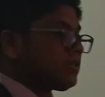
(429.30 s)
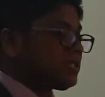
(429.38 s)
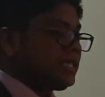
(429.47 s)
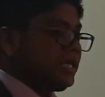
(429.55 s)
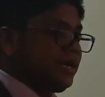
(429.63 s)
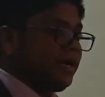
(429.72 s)
is
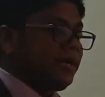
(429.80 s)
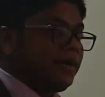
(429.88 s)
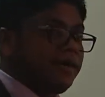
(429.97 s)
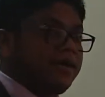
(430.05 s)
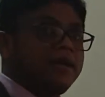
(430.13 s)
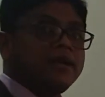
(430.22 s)

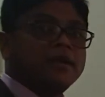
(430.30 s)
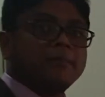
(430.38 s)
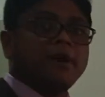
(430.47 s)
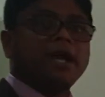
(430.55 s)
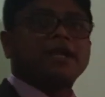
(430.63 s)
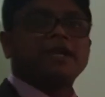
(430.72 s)
generated in
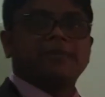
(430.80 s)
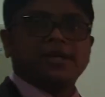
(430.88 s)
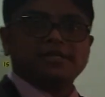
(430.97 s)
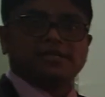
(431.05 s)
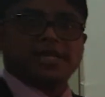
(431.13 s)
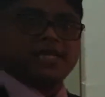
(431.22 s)
multiple
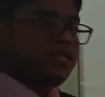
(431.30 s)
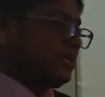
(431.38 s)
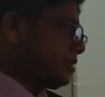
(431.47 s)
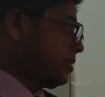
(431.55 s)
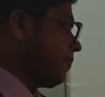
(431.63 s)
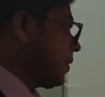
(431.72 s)

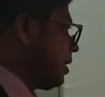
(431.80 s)
stages.